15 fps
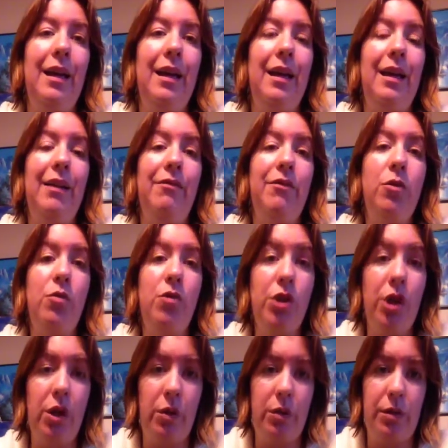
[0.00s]
If you
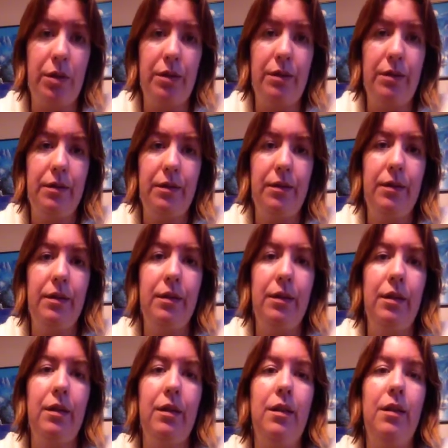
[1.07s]
don't,
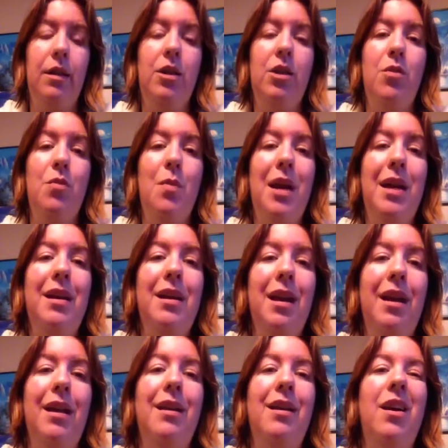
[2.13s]
you may
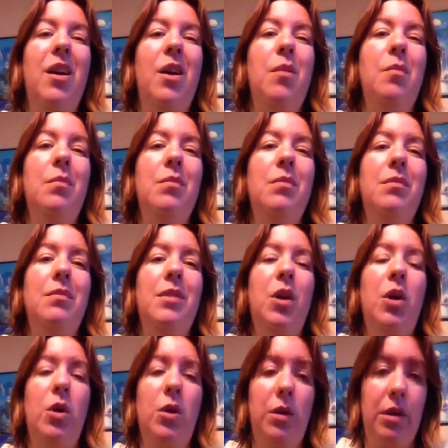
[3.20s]
end up
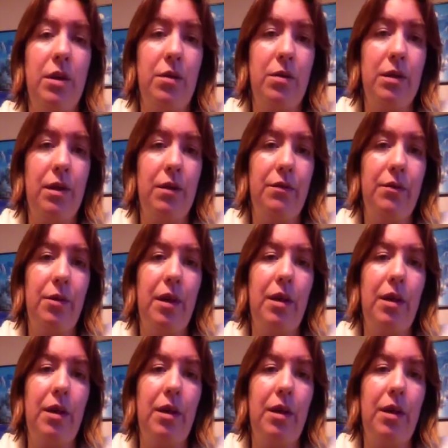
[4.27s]
hurting yourself, okay?